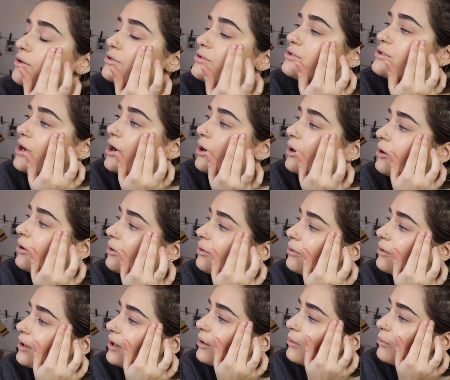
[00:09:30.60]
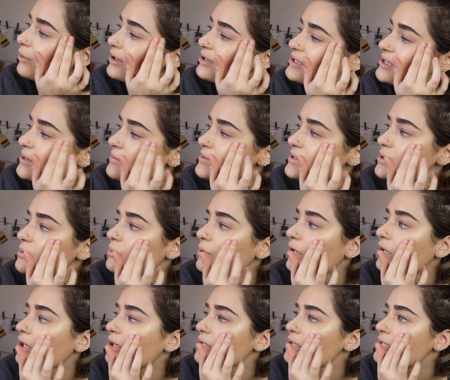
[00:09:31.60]
So worst comes to
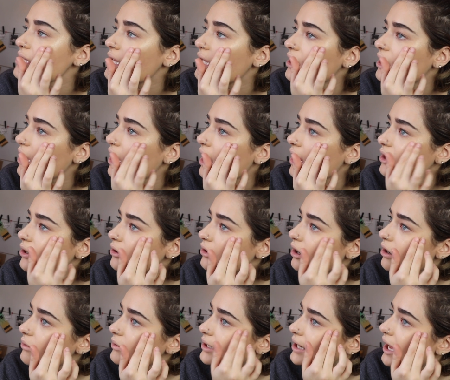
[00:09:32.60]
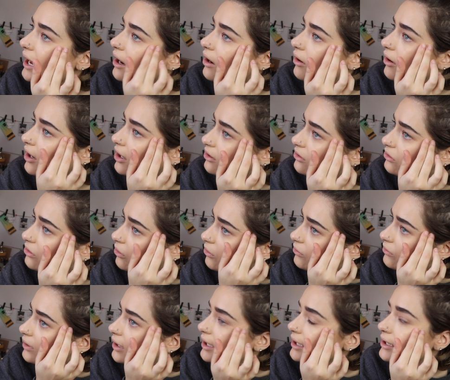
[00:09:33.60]
worst and I grow it out, I
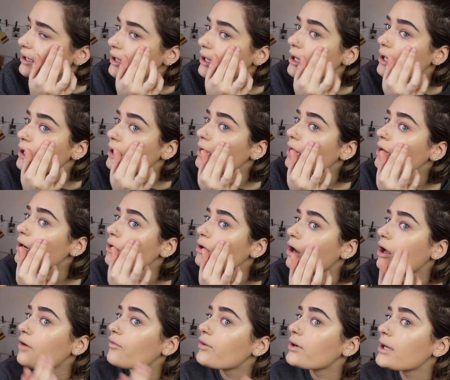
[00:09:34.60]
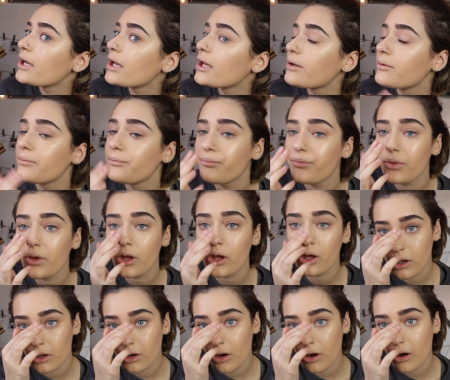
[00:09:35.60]
don't like it, and cut it off again.
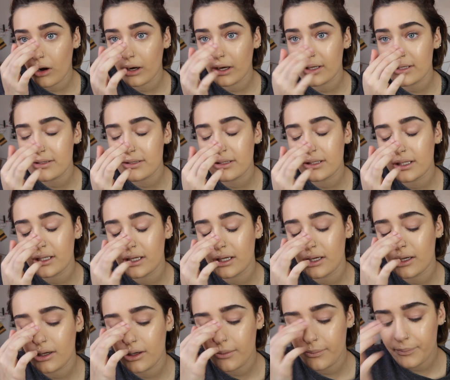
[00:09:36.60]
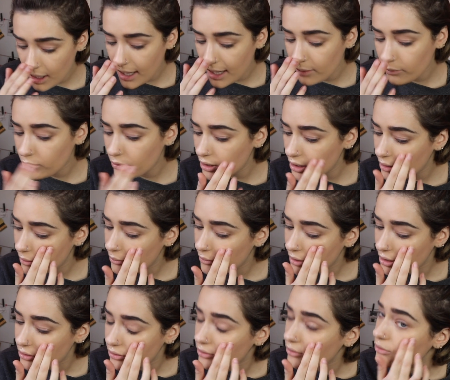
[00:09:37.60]
And honestly, I wouldn't
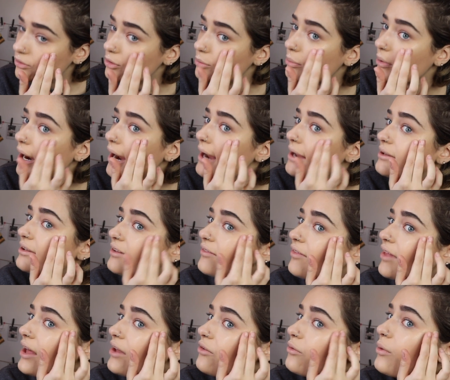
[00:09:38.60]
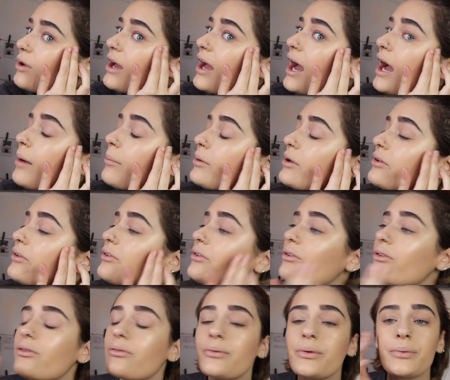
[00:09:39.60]
be too surprised if that's what
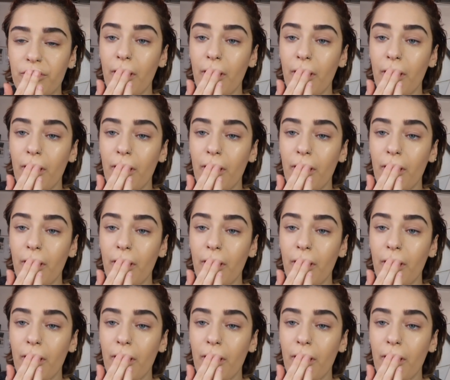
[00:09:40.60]
happens.